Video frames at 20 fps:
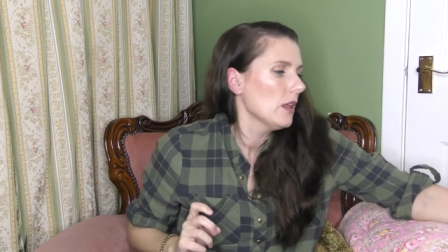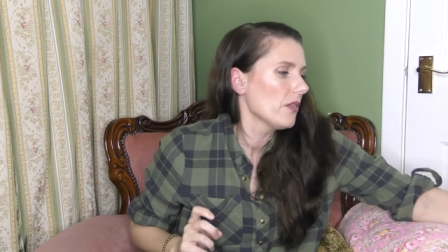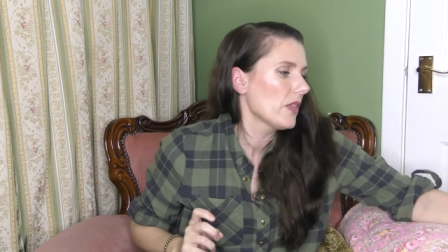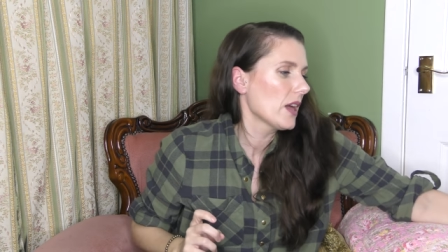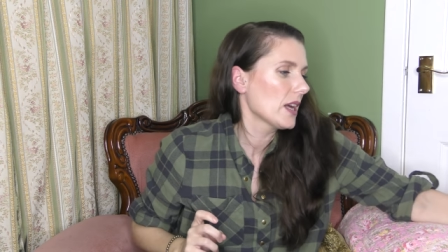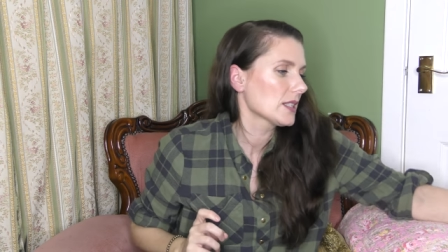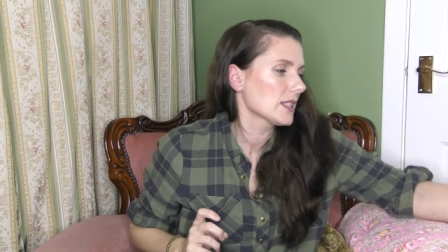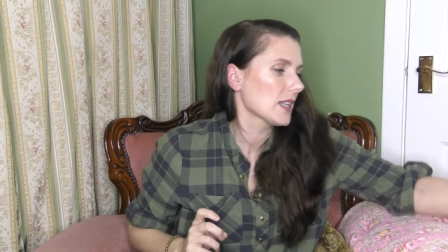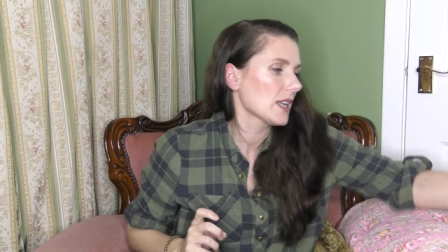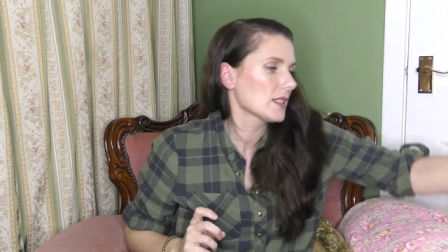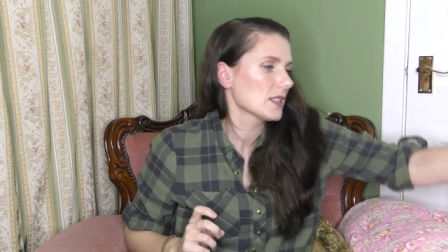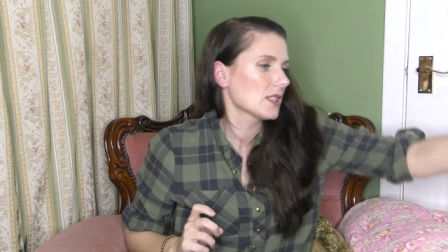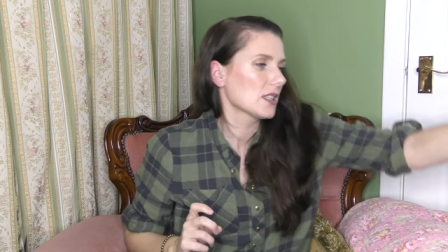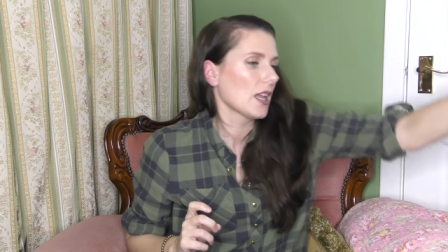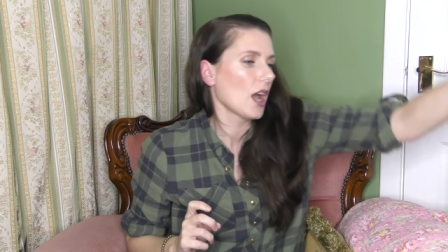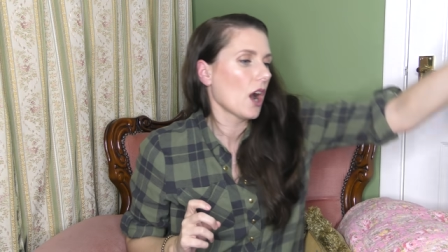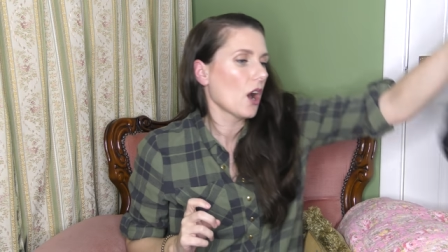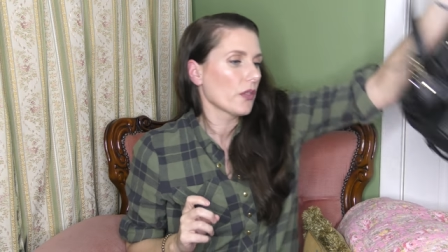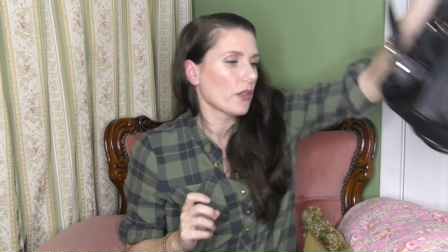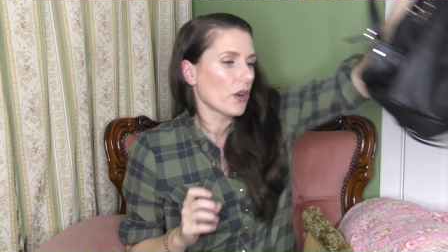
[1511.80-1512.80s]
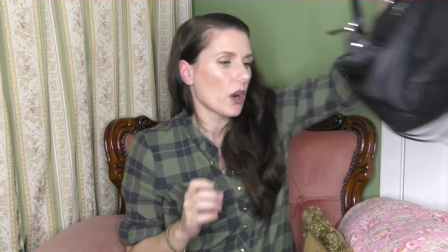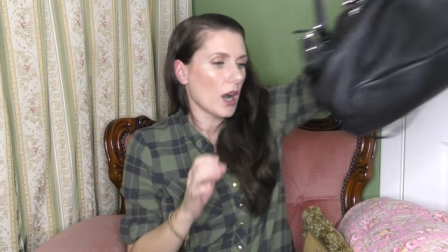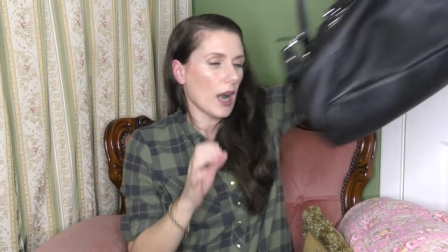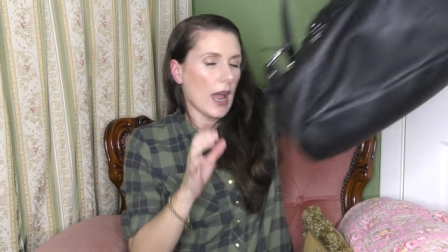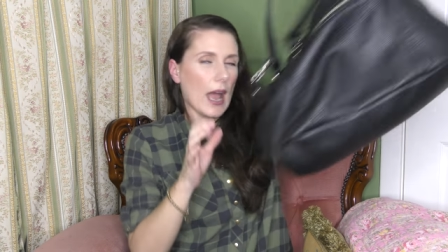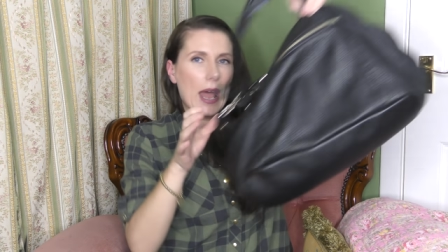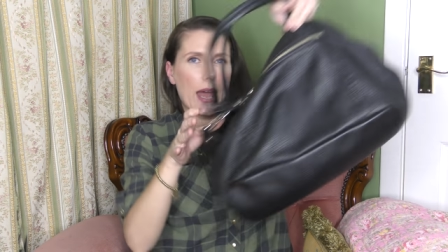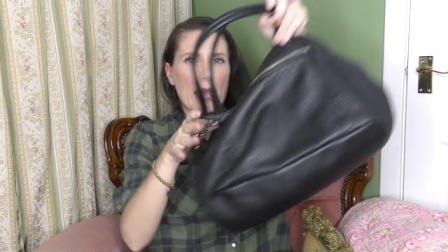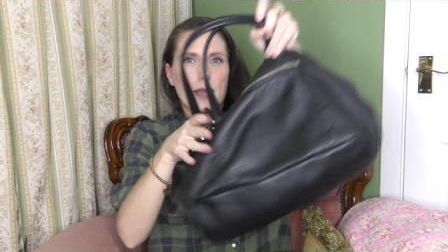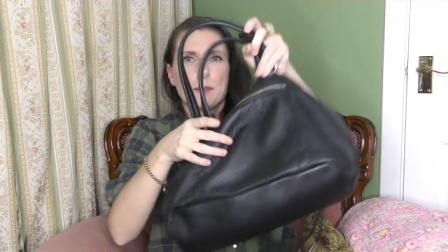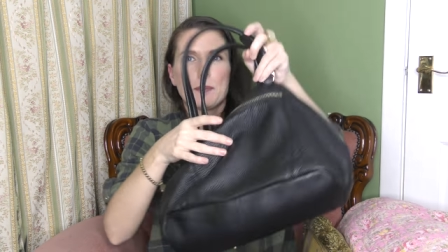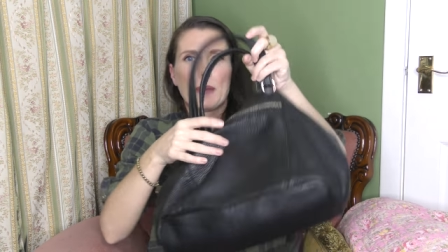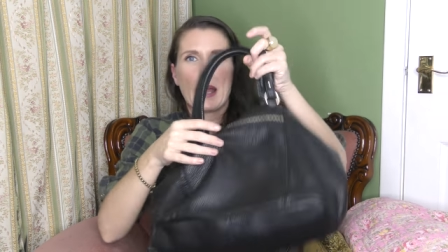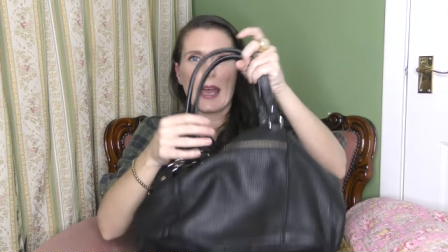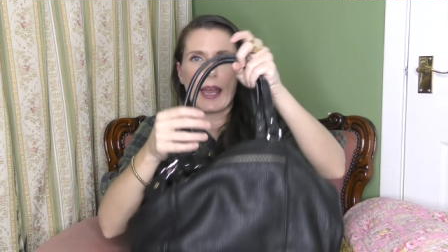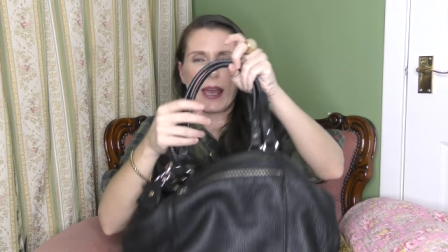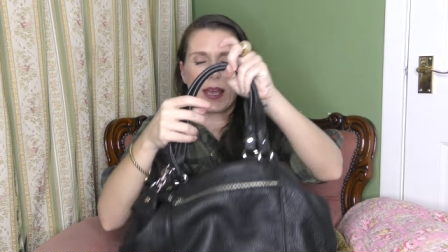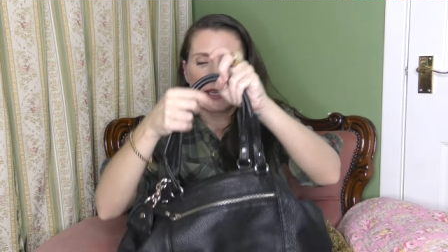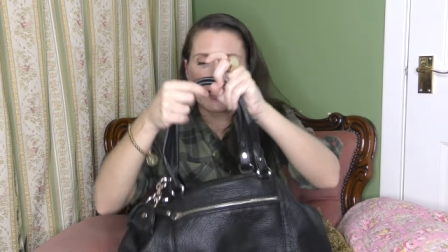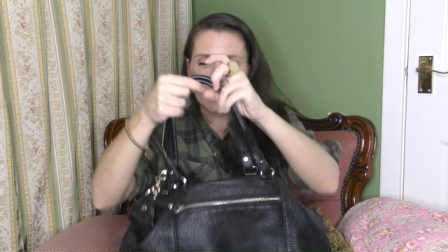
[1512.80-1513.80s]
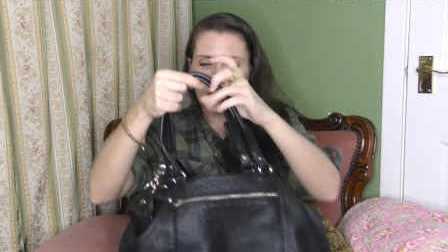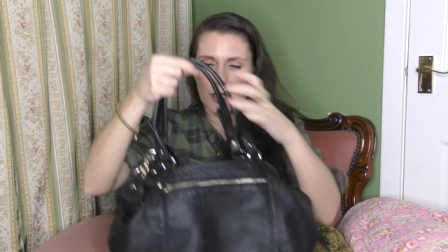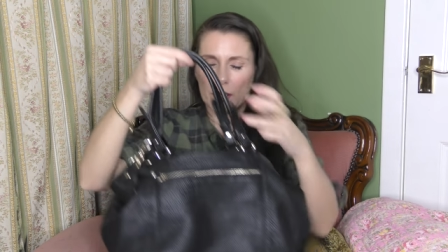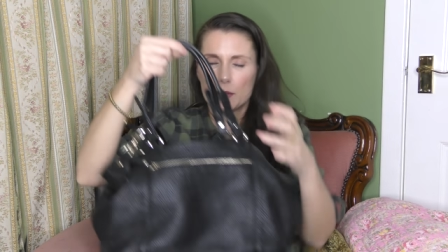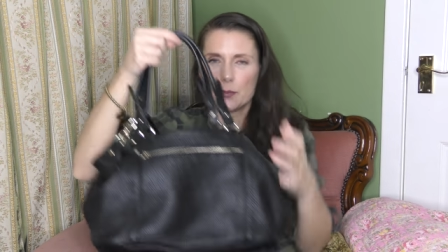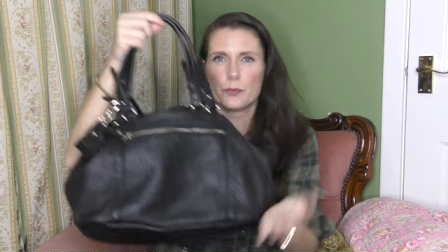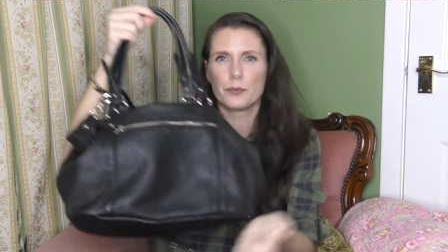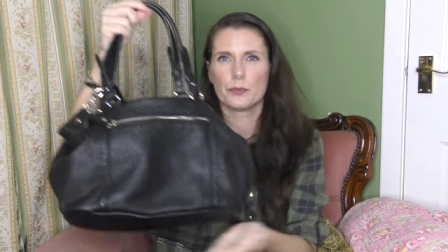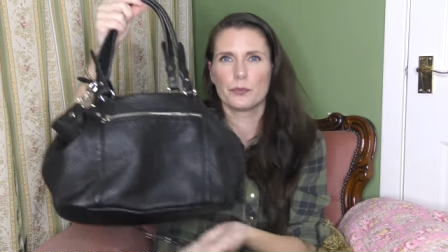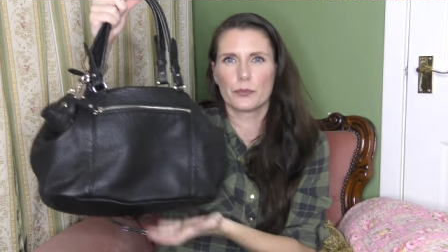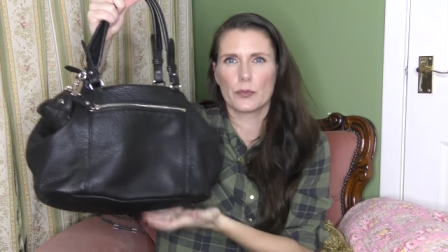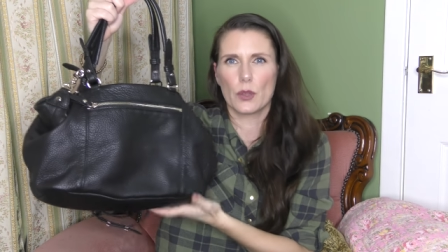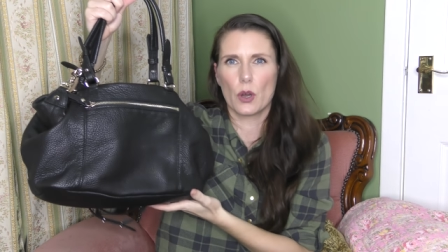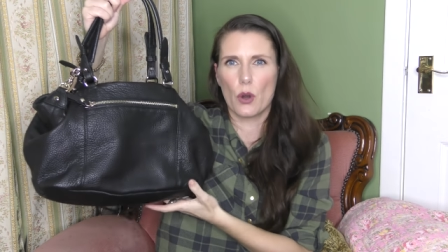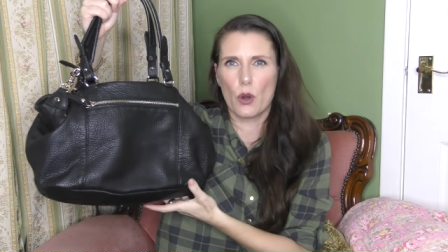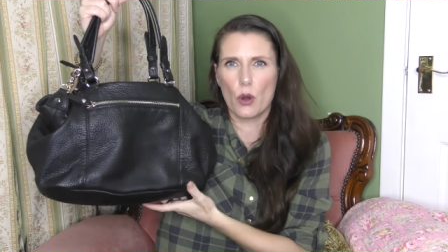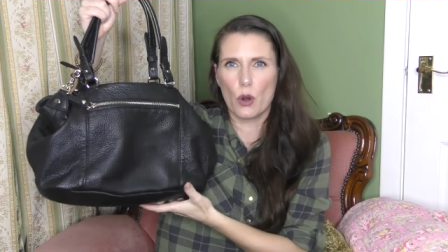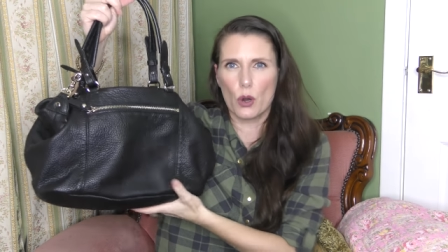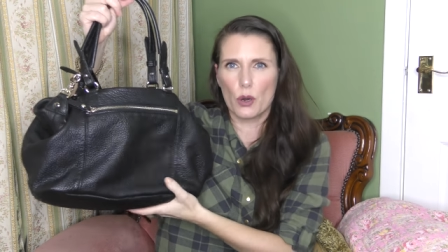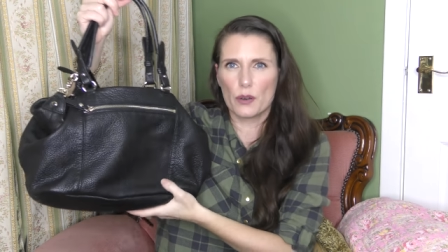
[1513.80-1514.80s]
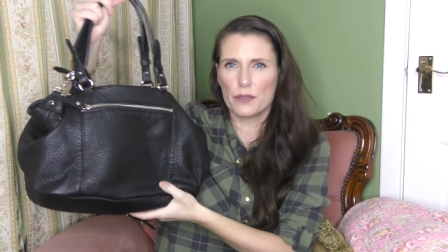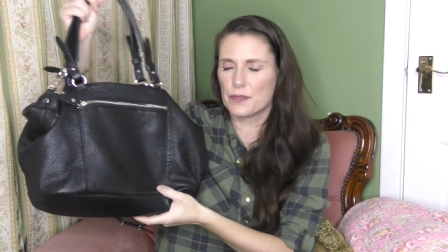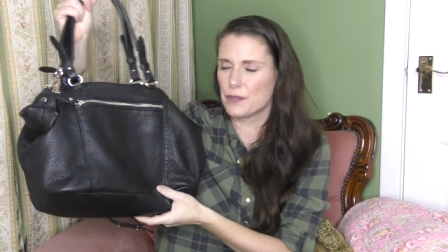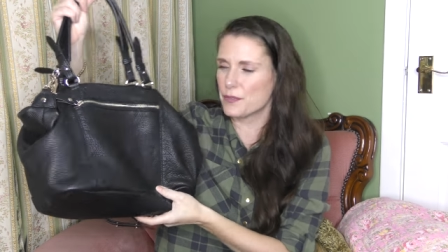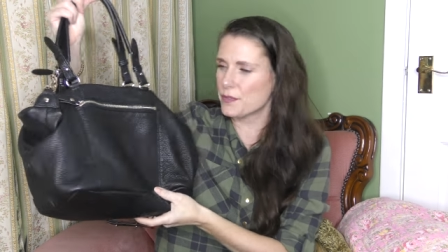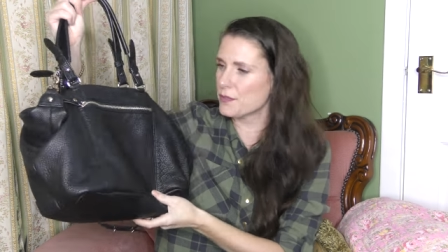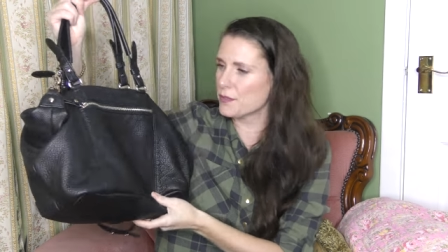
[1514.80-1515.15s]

This is the other handbag of